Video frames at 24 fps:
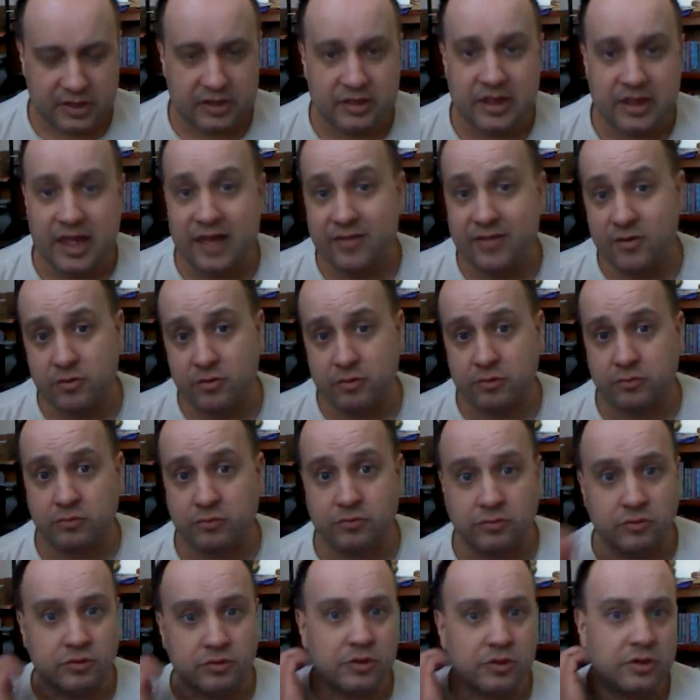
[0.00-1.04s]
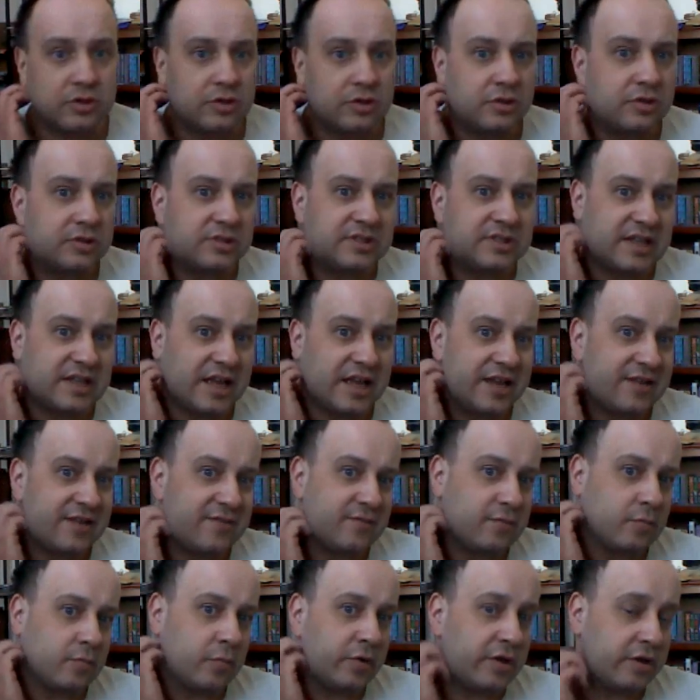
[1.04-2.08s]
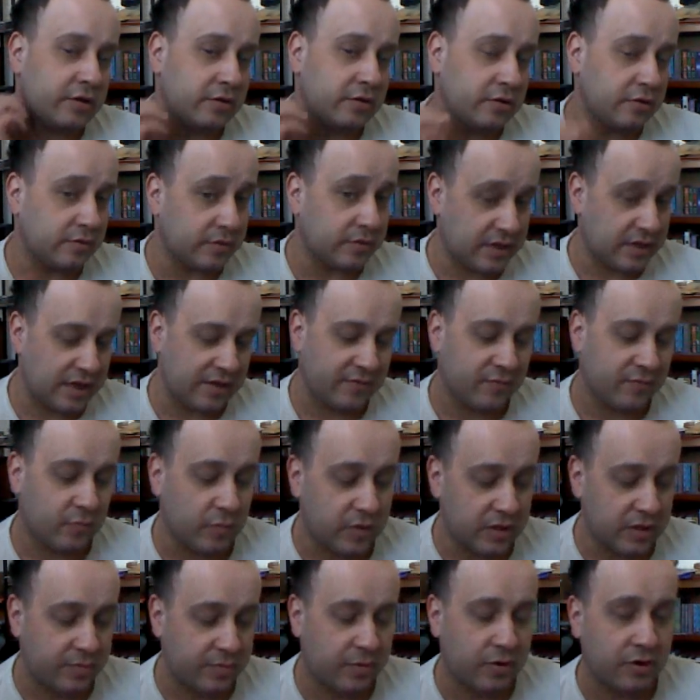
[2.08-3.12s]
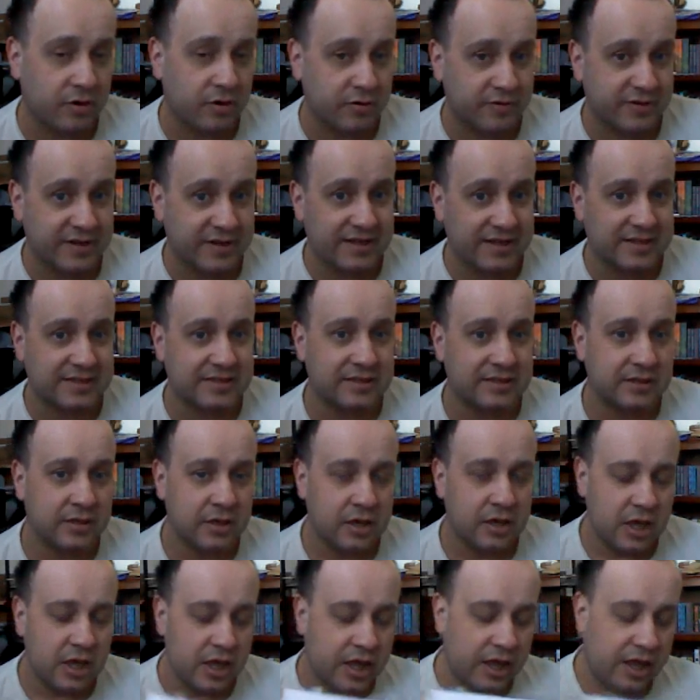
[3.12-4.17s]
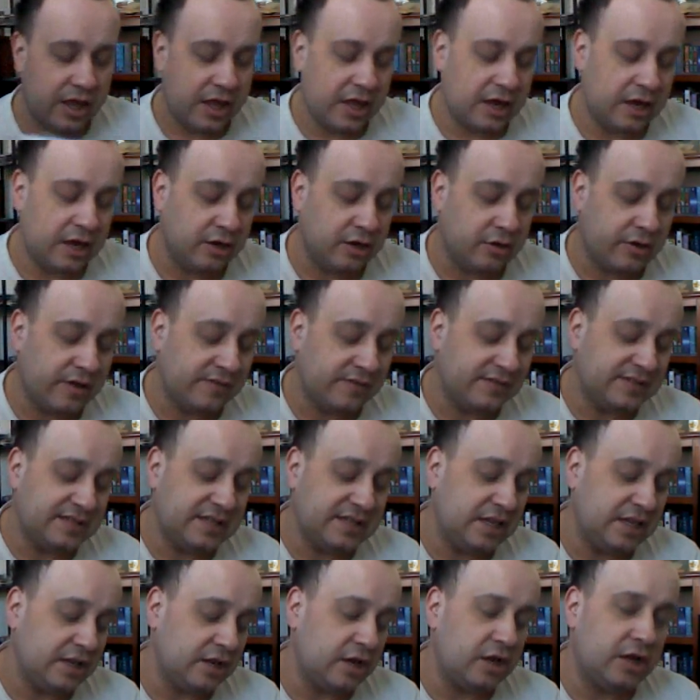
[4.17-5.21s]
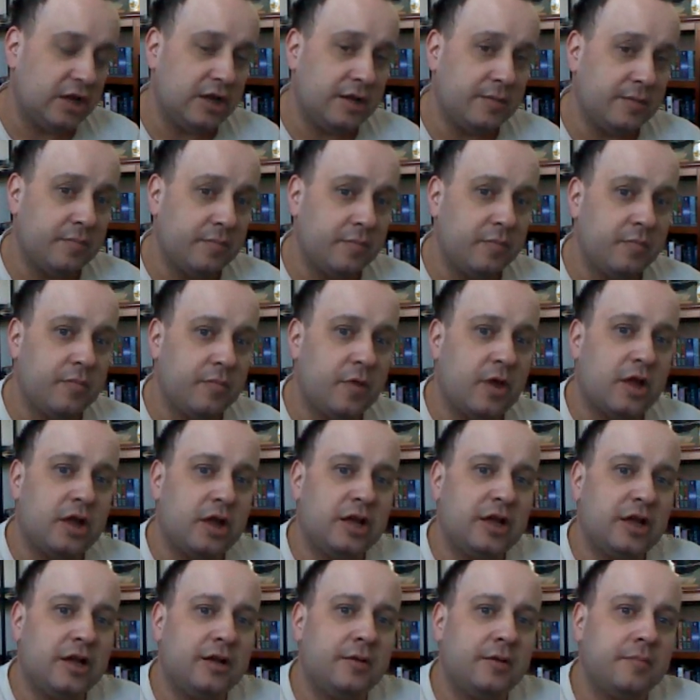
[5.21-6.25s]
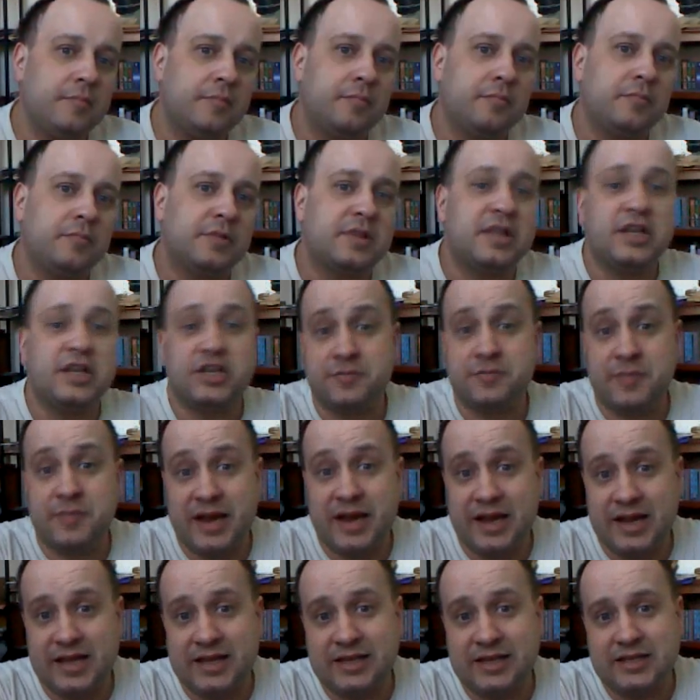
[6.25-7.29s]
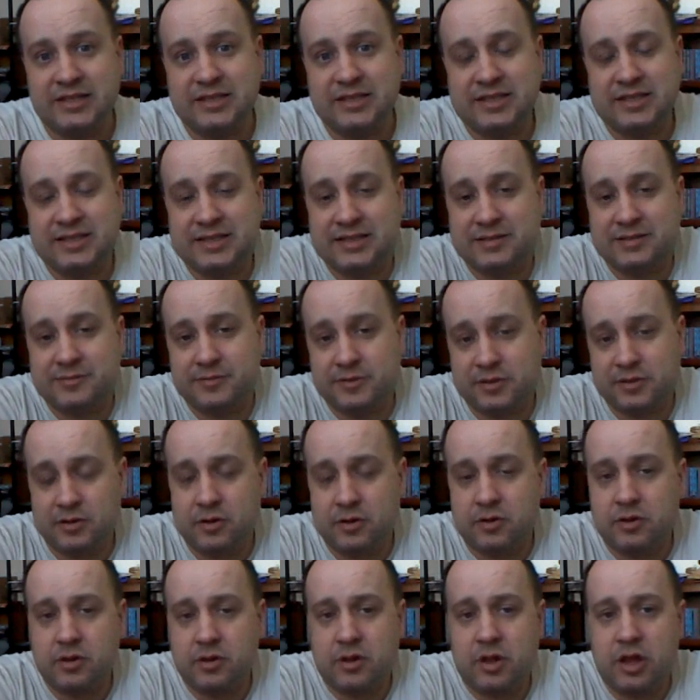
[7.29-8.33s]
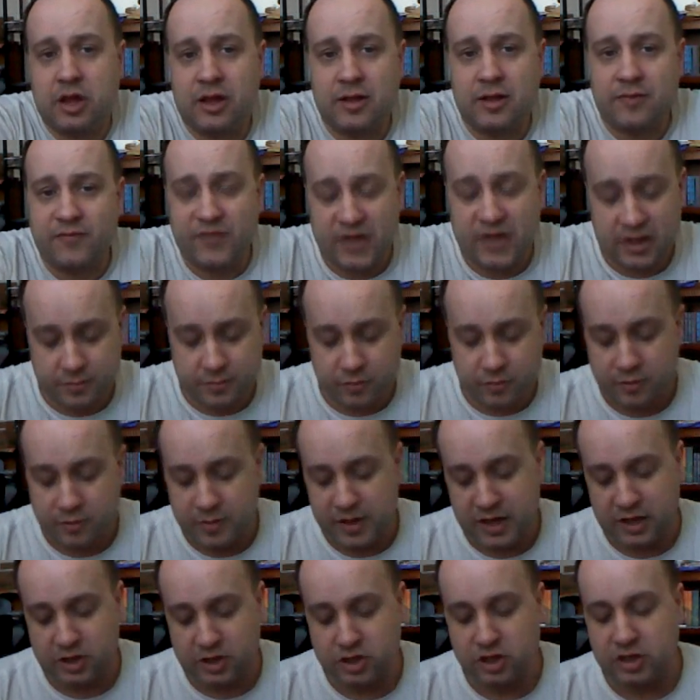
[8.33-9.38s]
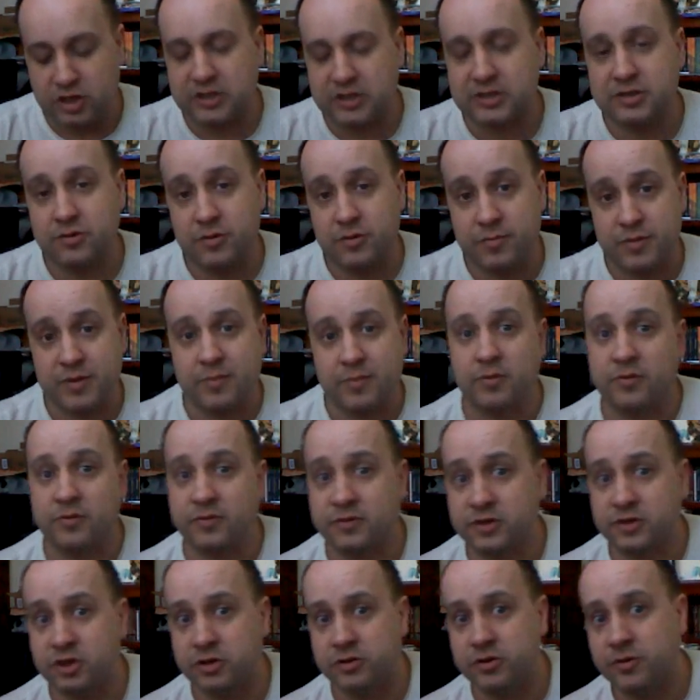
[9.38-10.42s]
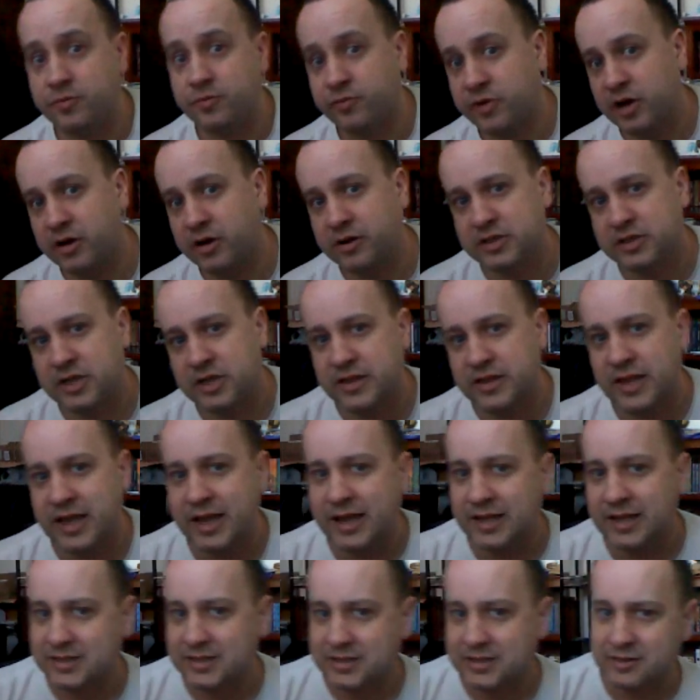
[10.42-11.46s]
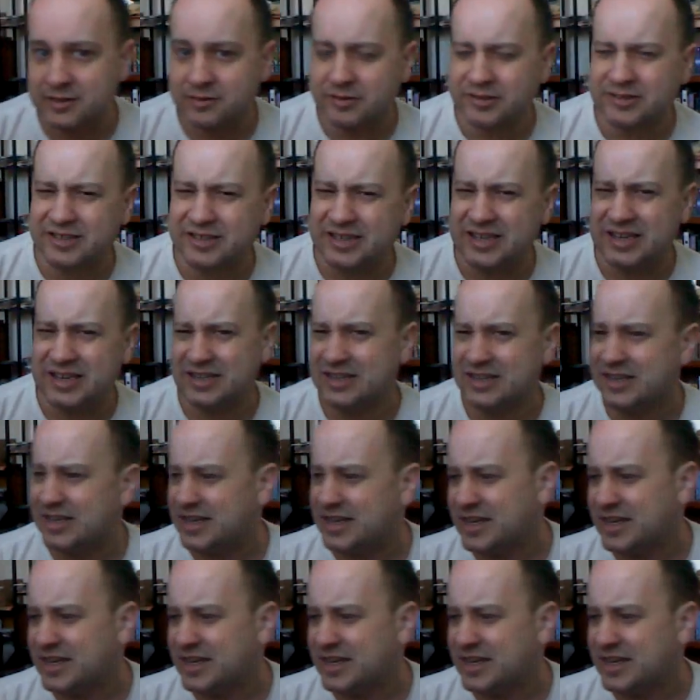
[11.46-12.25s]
they have their own site where you'll see everyone's progress, and I know I've seen it on Stitch Mania's Facebook page also. People showing the progress on that, so you can